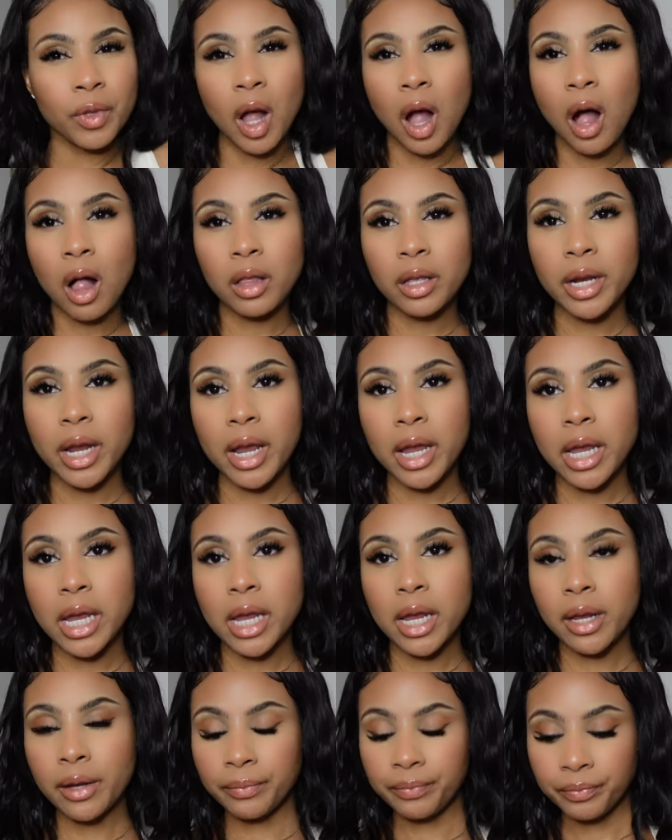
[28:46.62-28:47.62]

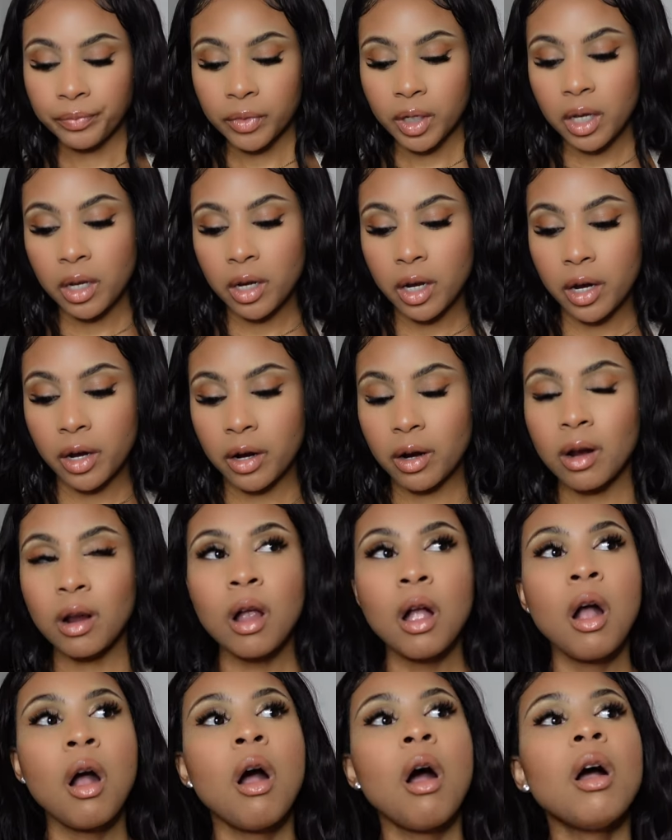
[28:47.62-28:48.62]
holiday-y in here.
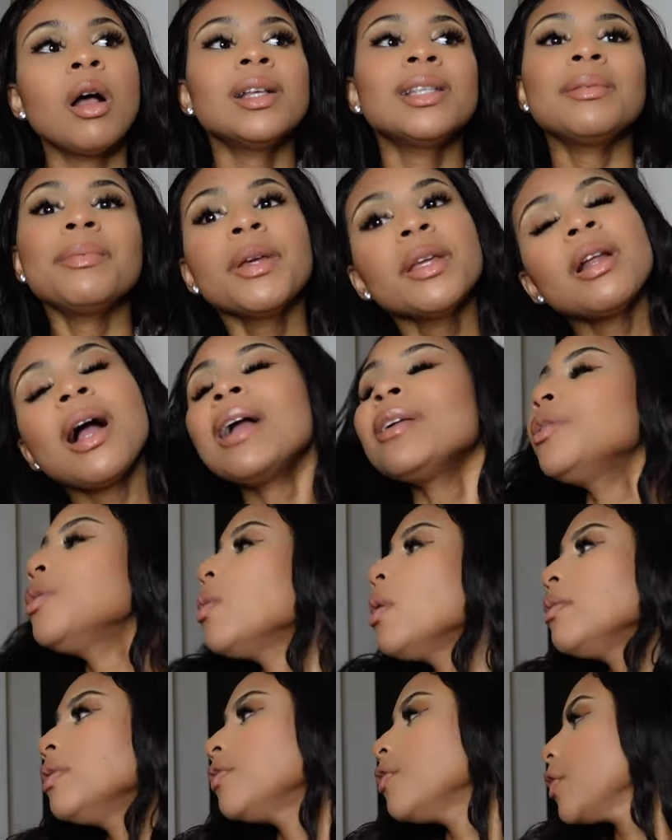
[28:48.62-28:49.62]
Speaking of, I
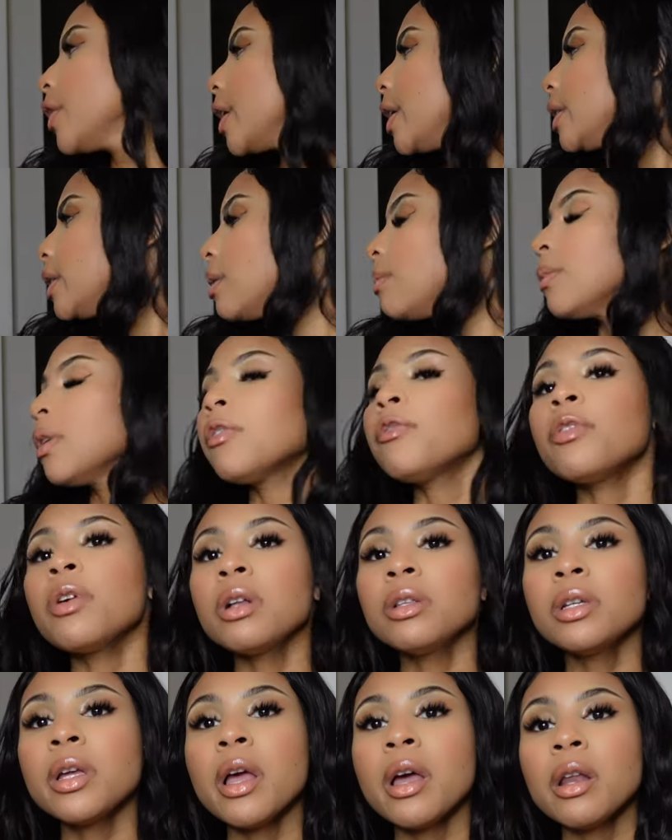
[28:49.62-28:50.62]
knew I was forgetting something. I
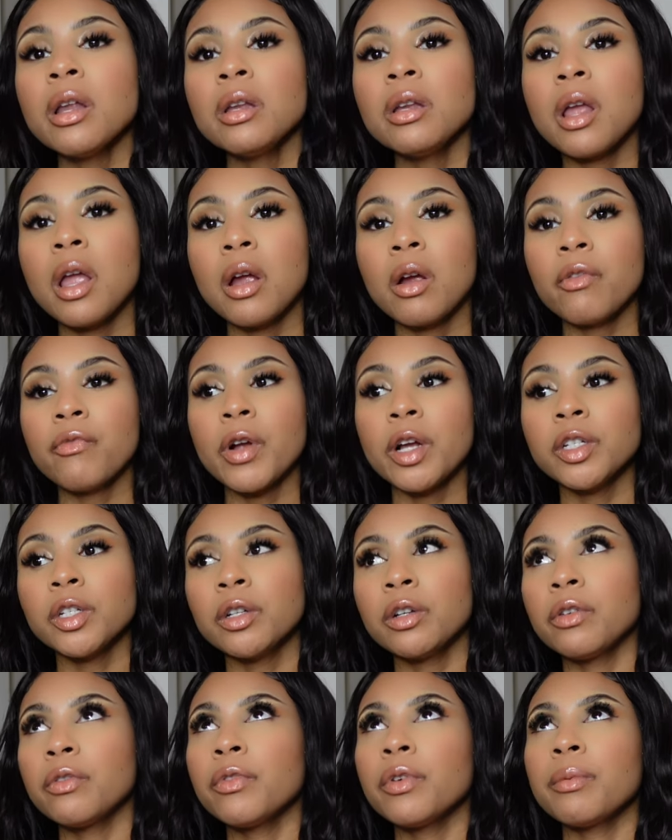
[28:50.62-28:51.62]
forgot to get an air
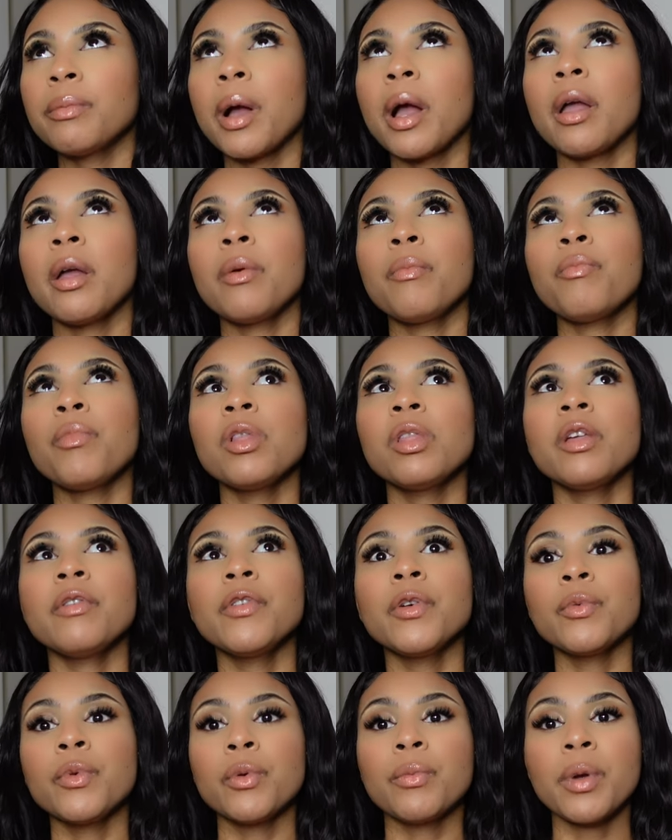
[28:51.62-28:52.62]
freshener for my
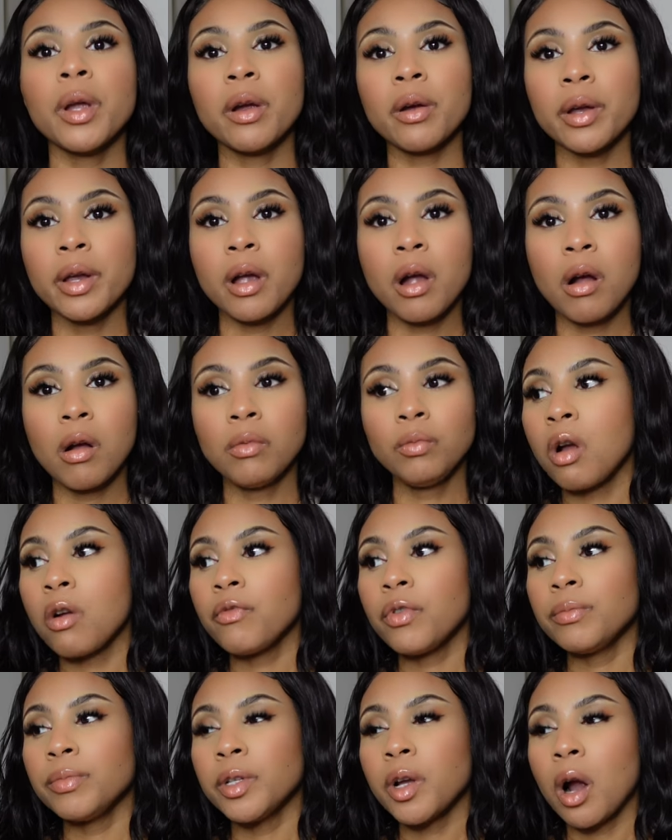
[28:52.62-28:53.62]
living room area
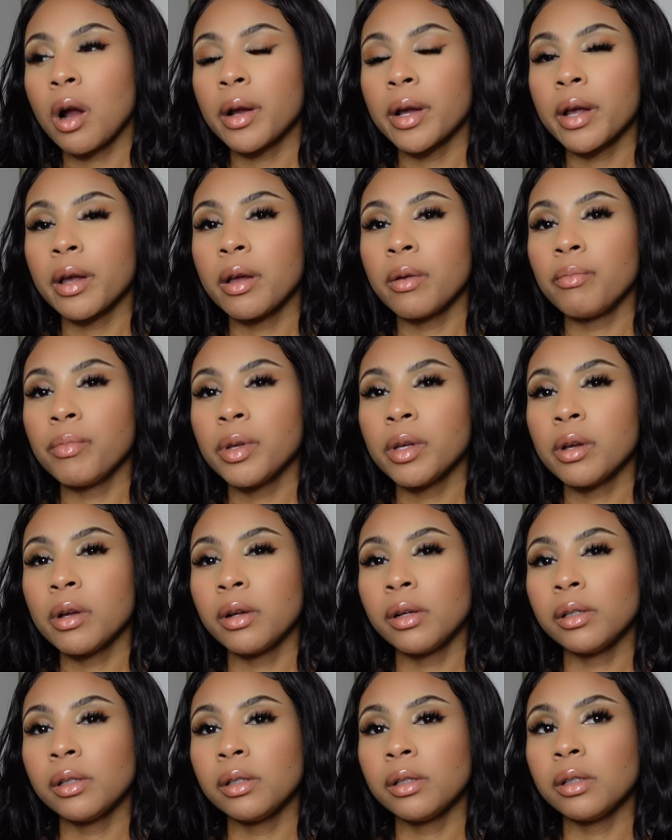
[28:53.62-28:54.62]
from Target
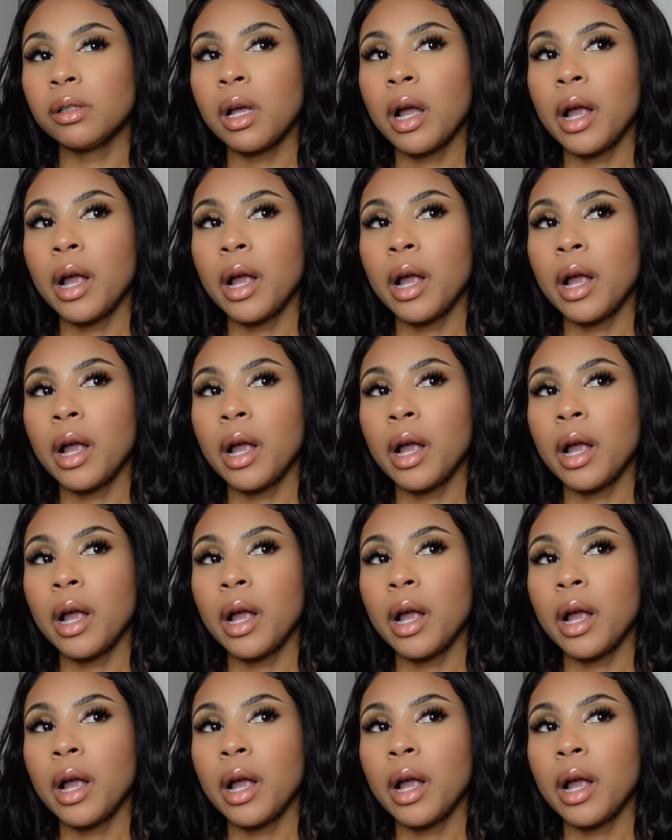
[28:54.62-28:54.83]
because